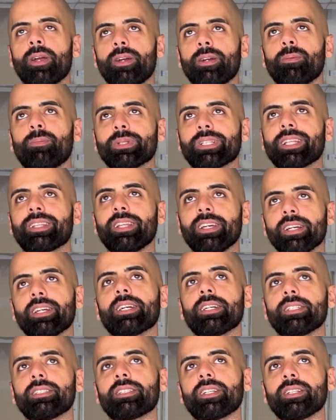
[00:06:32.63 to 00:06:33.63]
but the thing
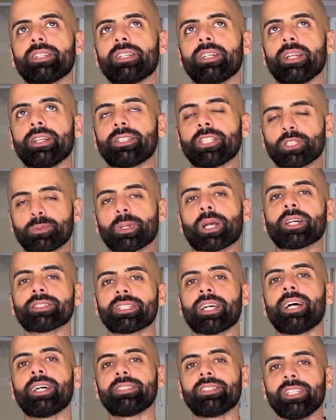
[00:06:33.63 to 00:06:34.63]
is, just because
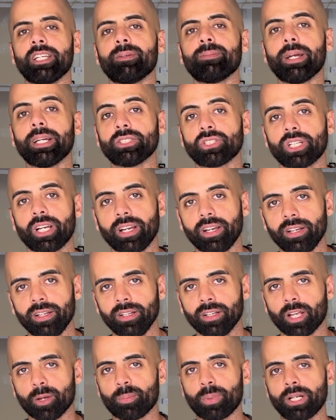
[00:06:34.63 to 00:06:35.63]
it has
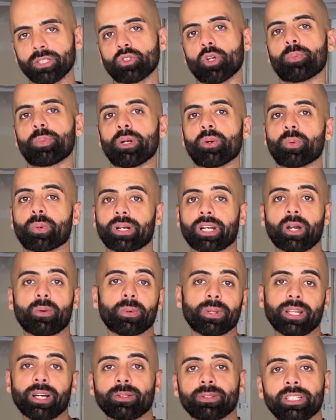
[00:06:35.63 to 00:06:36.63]
DMHA compared to a pre-workout
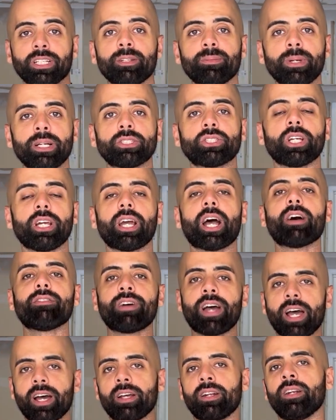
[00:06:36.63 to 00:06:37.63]
without DMHA, I've
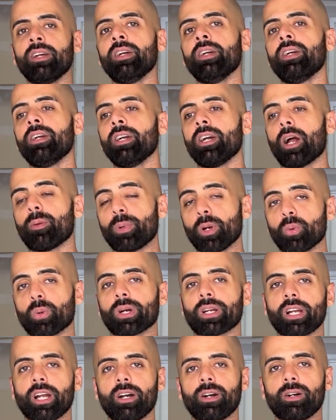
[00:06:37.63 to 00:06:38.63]
had a
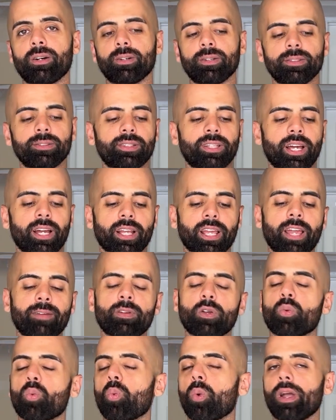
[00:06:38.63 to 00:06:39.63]
pre-workout that gave
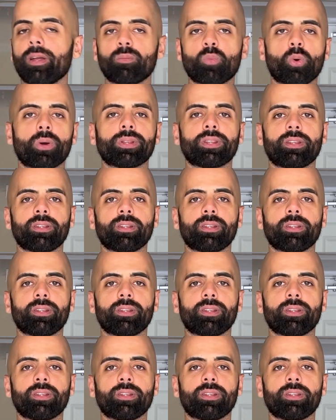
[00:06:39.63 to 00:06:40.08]
me way more